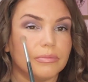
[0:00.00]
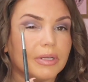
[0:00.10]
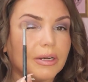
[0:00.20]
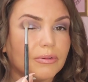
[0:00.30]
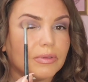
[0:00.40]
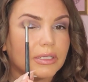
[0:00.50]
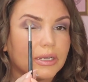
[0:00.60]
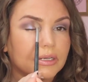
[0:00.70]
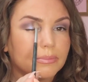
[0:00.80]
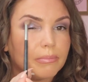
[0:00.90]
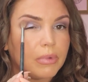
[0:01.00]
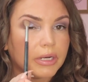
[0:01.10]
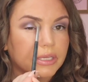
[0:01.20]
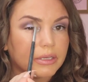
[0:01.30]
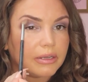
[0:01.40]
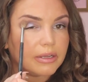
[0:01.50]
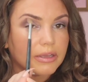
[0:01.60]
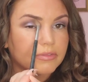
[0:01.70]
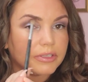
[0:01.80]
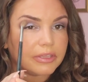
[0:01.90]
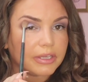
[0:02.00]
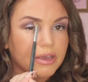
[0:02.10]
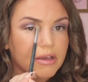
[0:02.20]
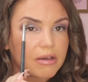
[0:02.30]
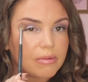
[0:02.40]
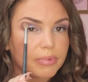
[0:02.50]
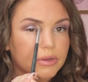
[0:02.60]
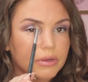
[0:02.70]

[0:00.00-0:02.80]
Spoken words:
But I don't want to kind of muddy everything up.